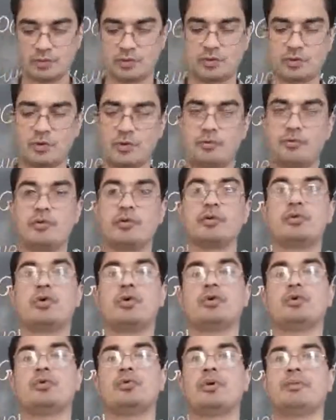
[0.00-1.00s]
So if you
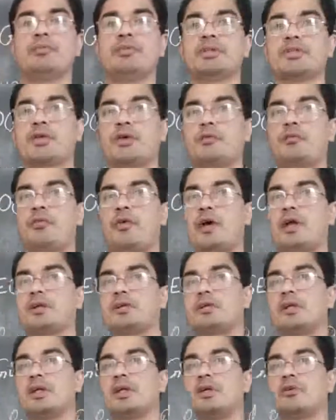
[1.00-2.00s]
go to a biscuit
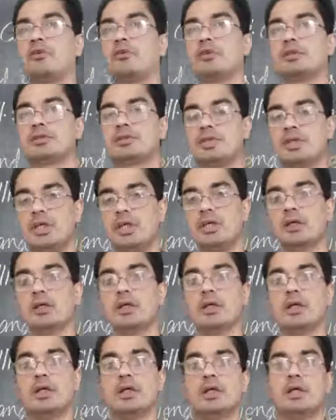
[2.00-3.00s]
factory, you will
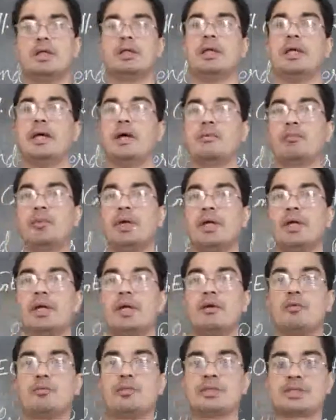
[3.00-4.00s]
see they are
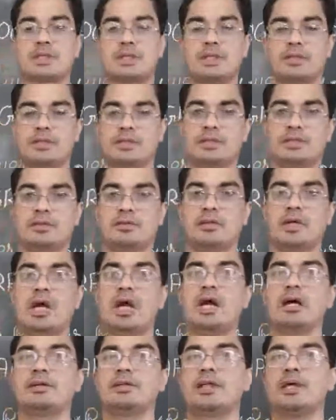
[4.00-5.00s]
baking biscuits,
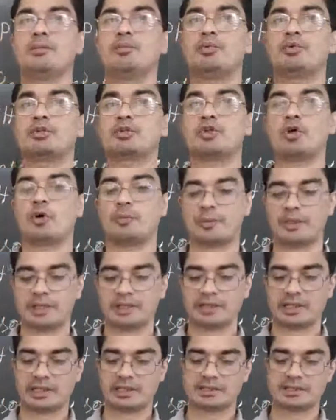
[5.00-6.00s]
and they put so many
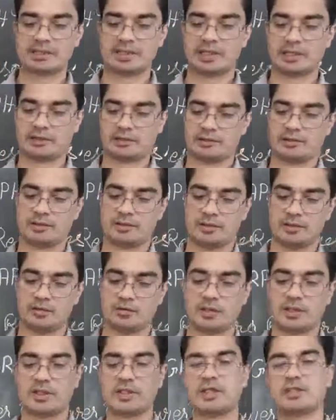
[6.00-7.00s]
things there.
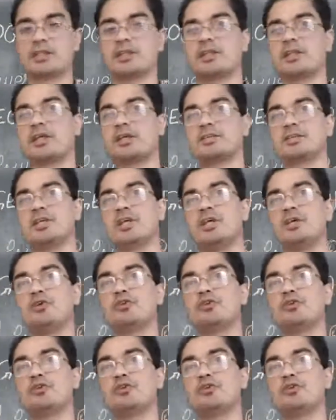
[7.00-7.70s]
What are the things they